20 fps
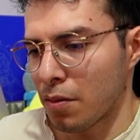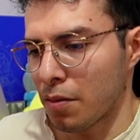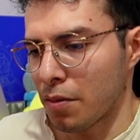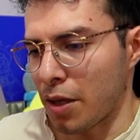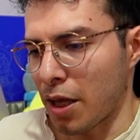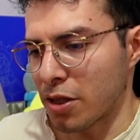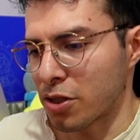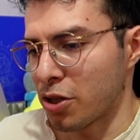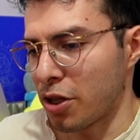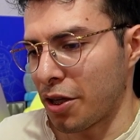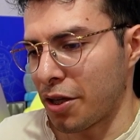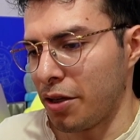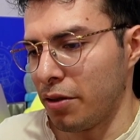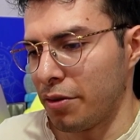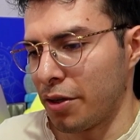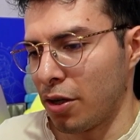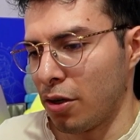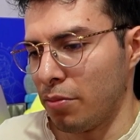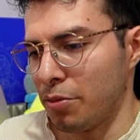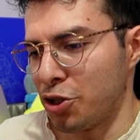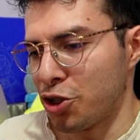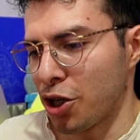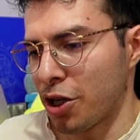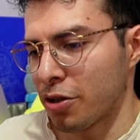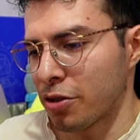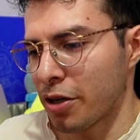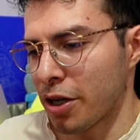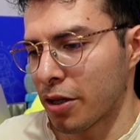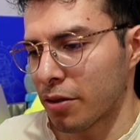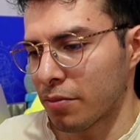That's gonna kill the goblin
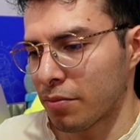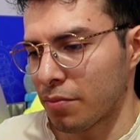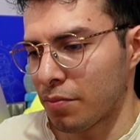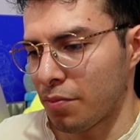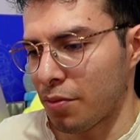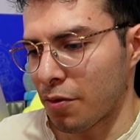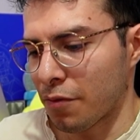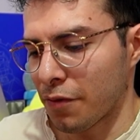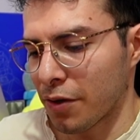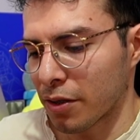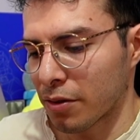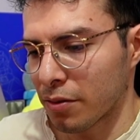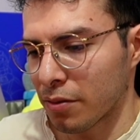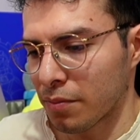giant, right? Perfect.